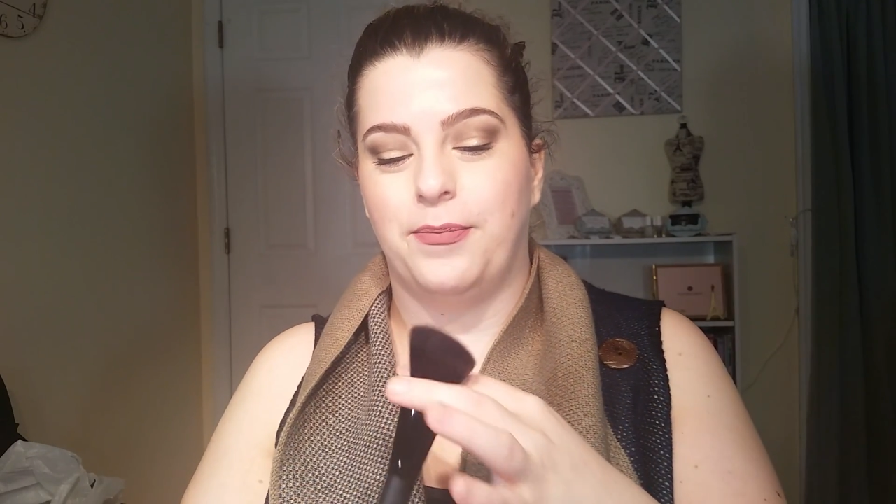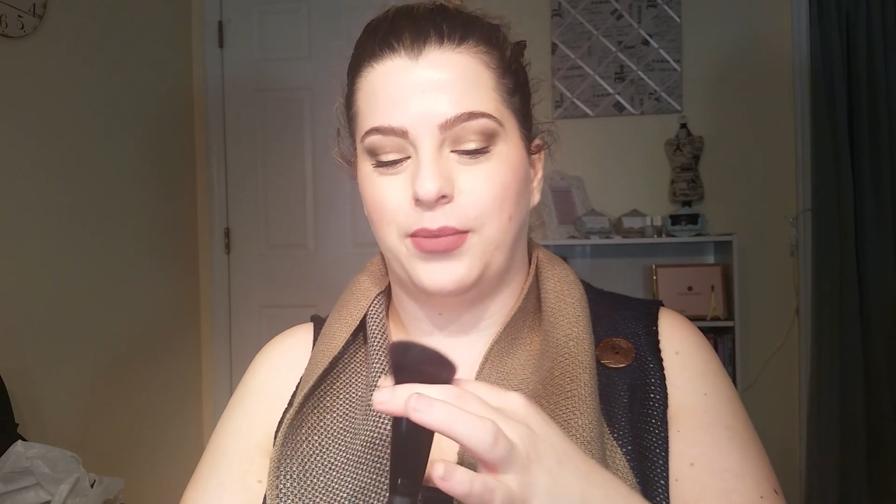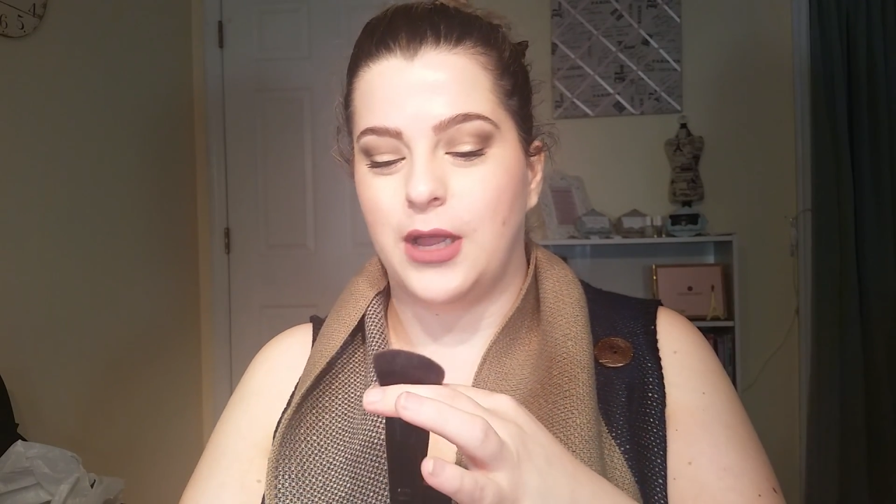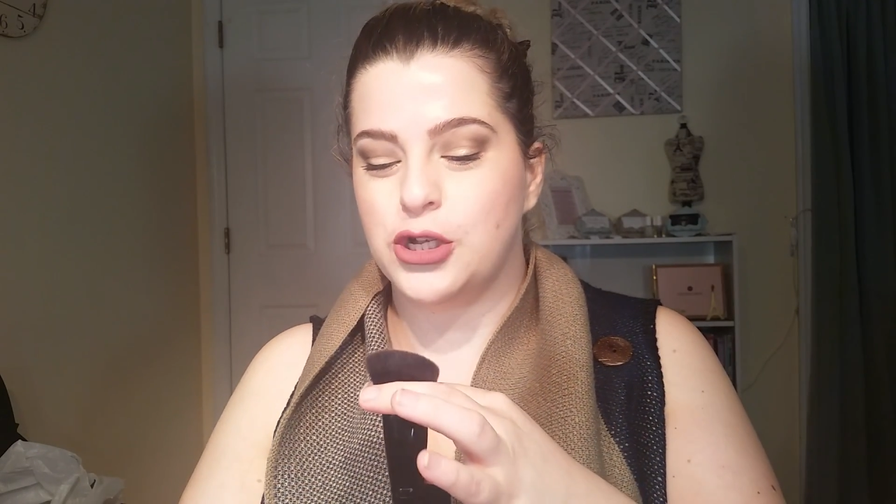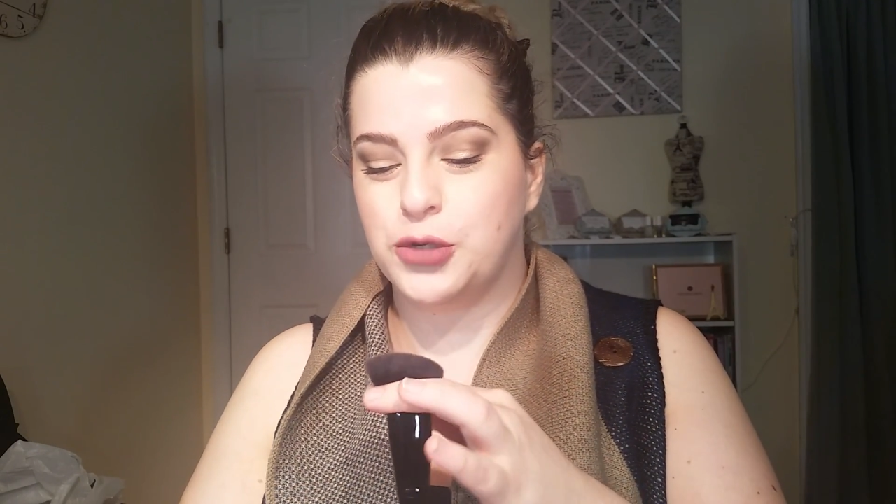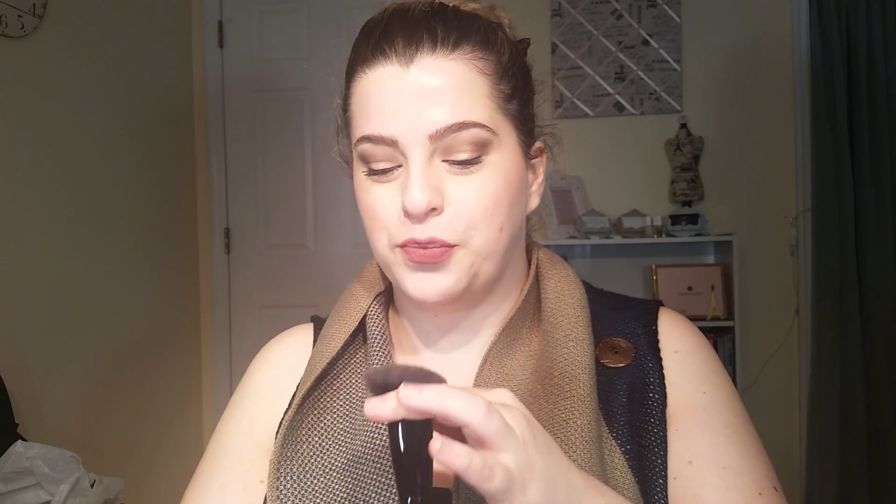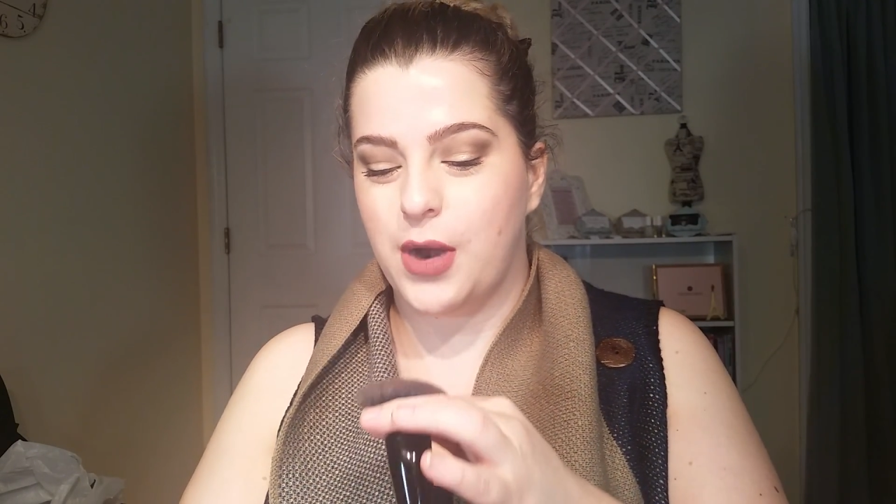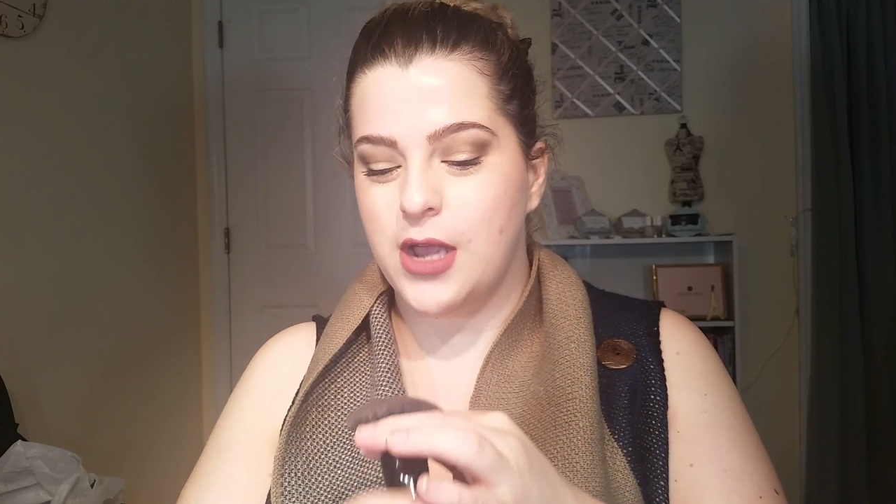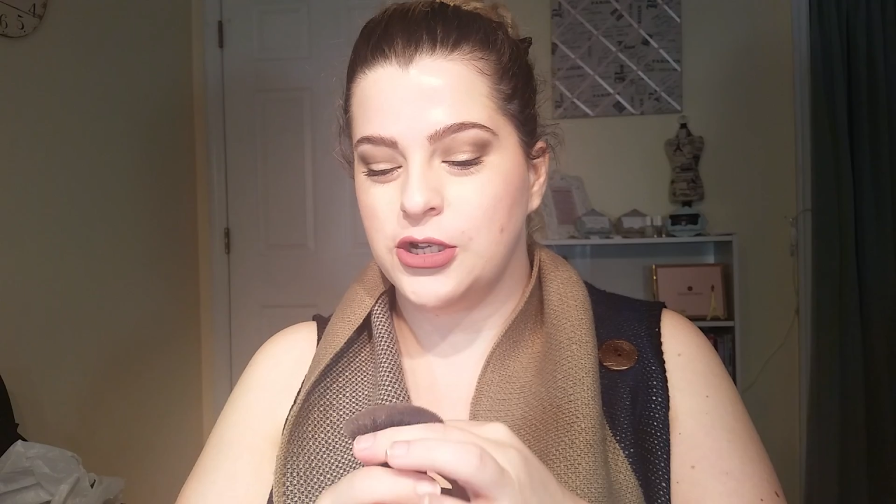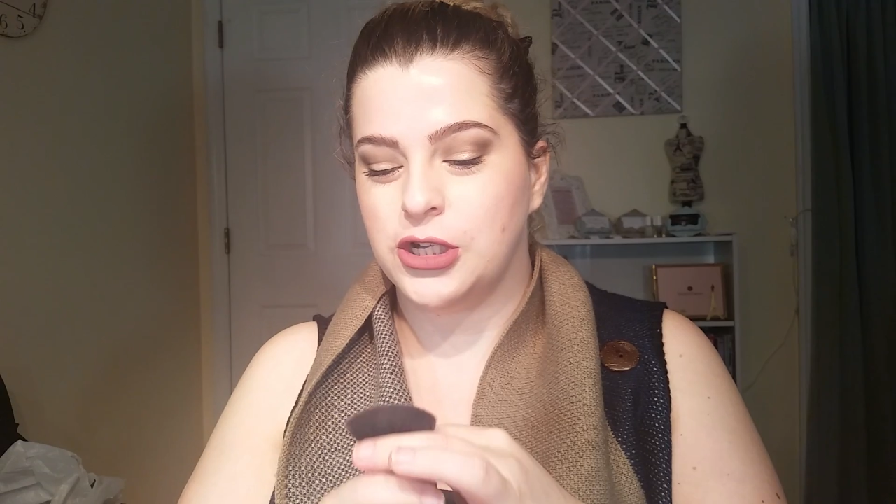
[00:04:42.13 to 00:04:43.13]
blush
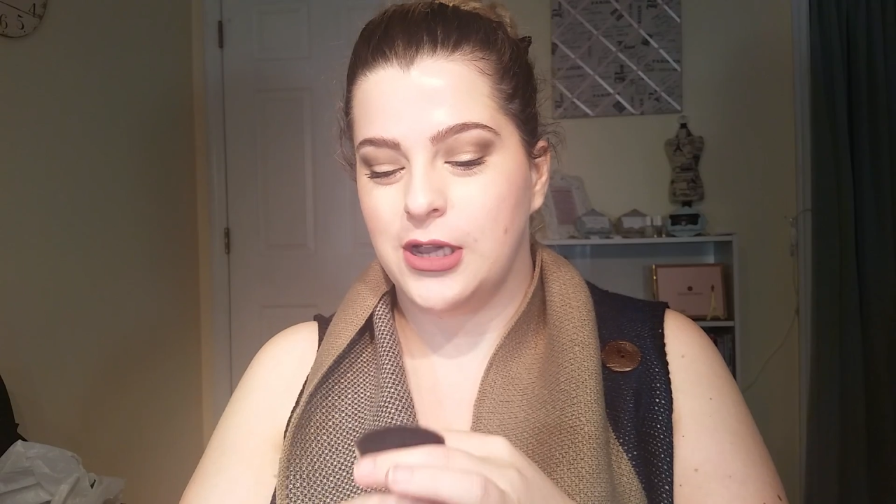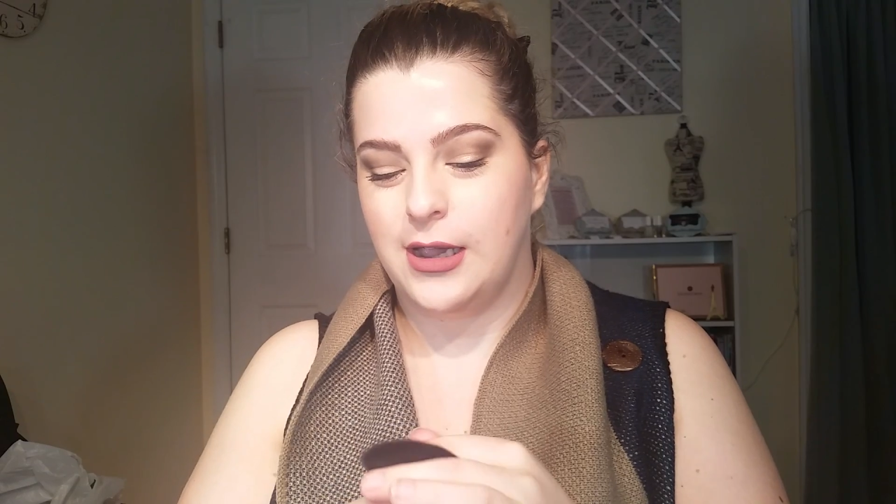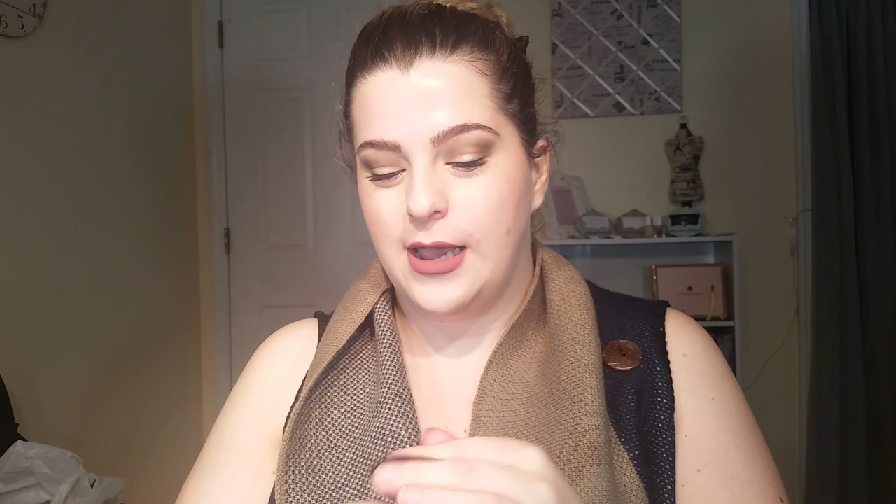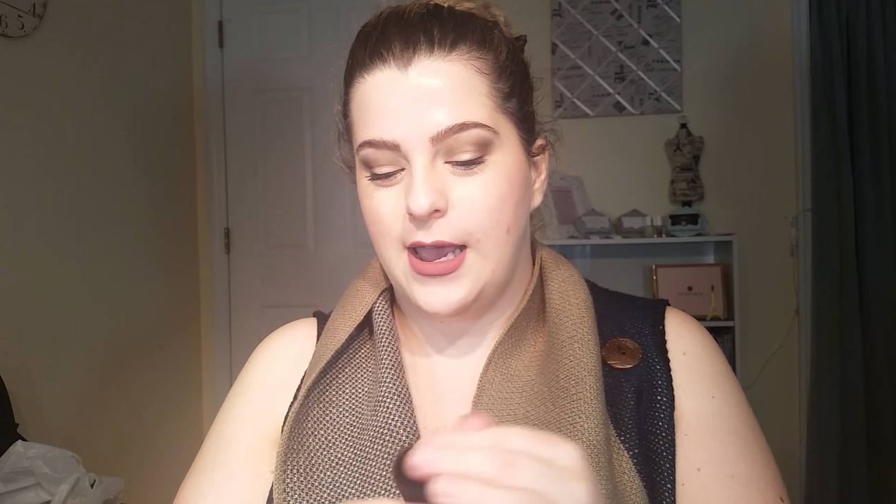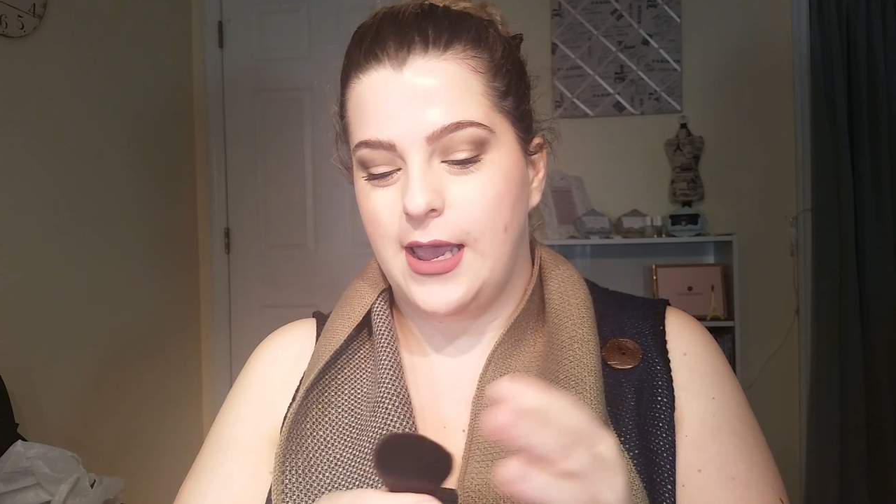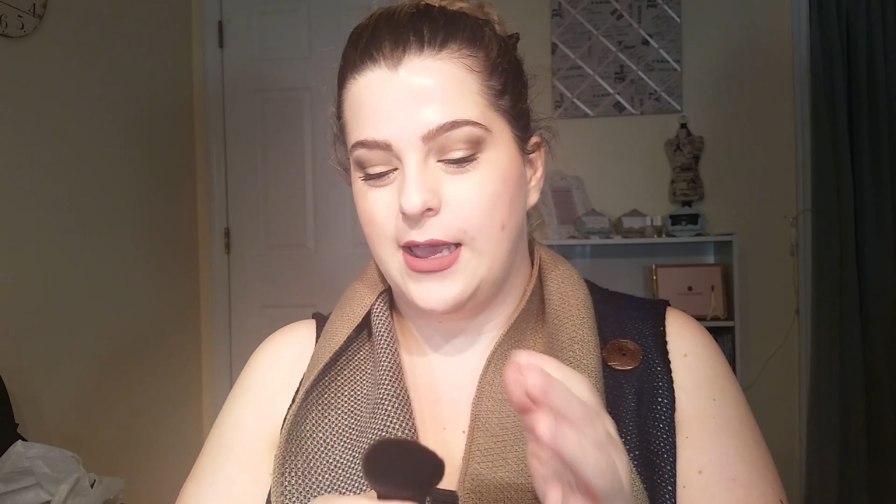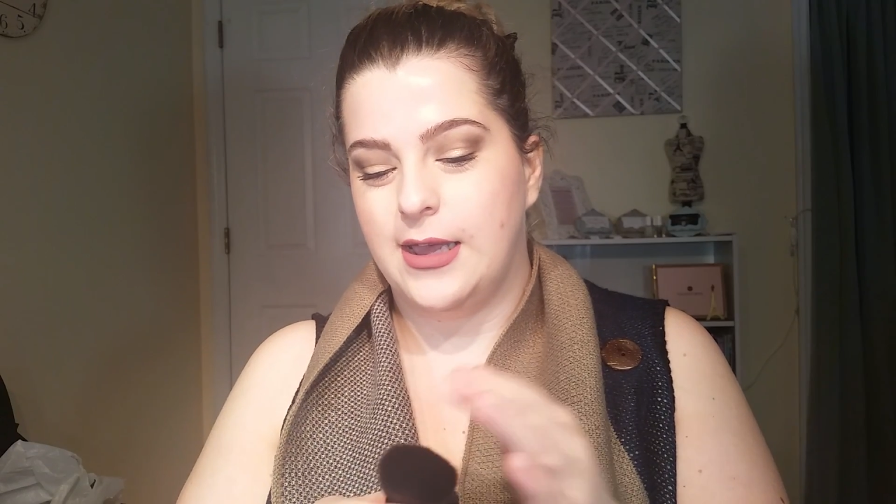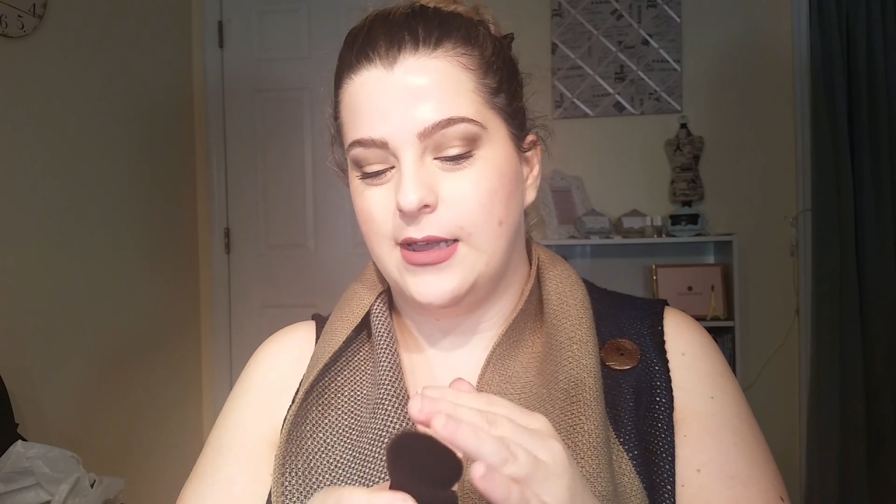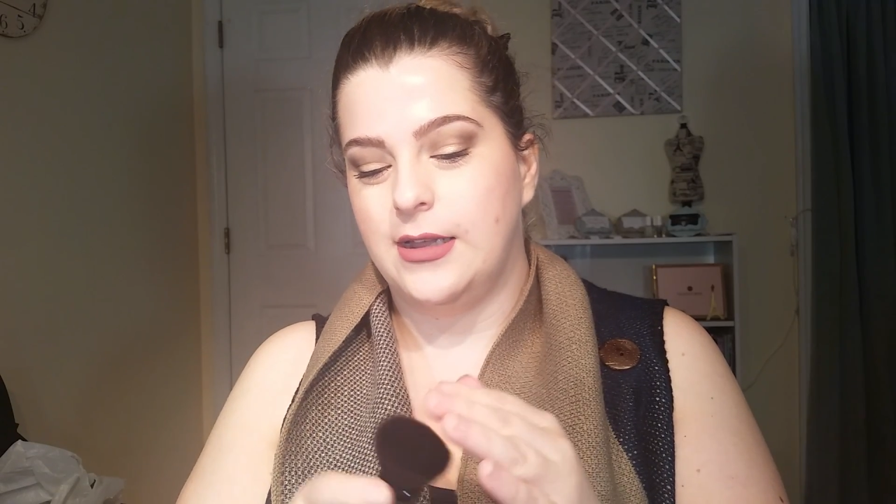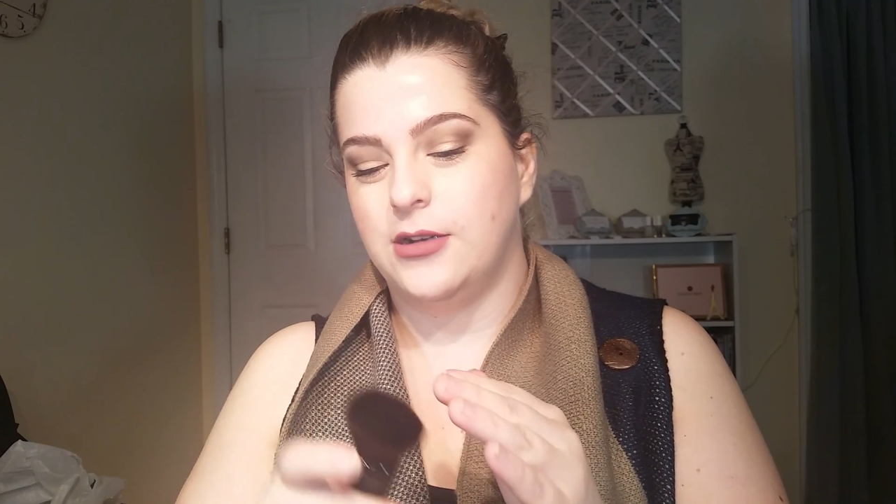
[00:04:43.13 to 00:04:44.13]
brush
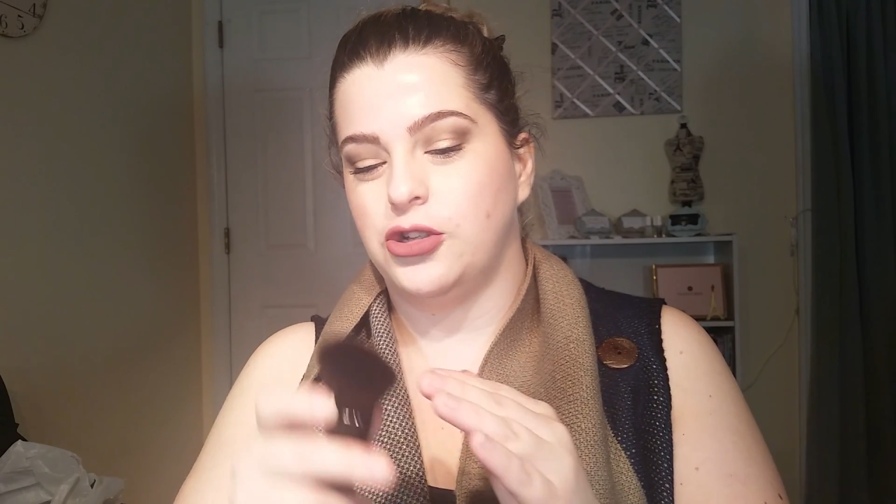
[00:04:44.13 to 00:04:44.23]
and